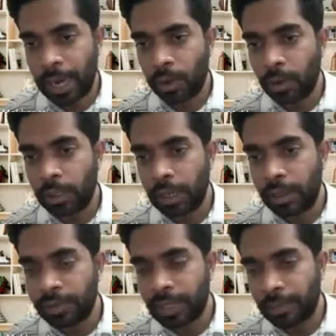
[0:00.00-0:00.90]
and only
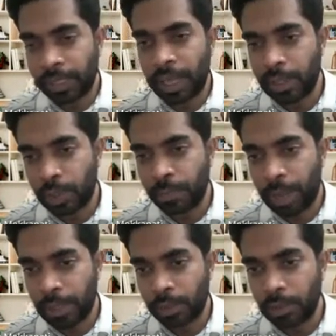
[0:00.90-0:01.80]
if something has to
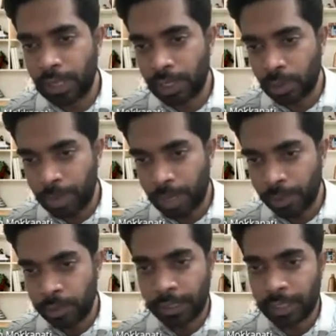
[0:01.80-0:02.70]
pass through, it has to
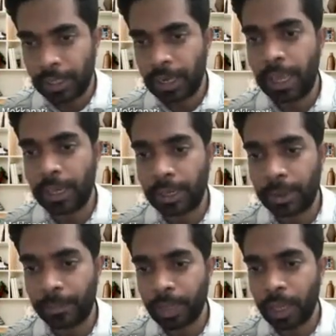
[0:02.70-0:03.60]
pass through that thin area.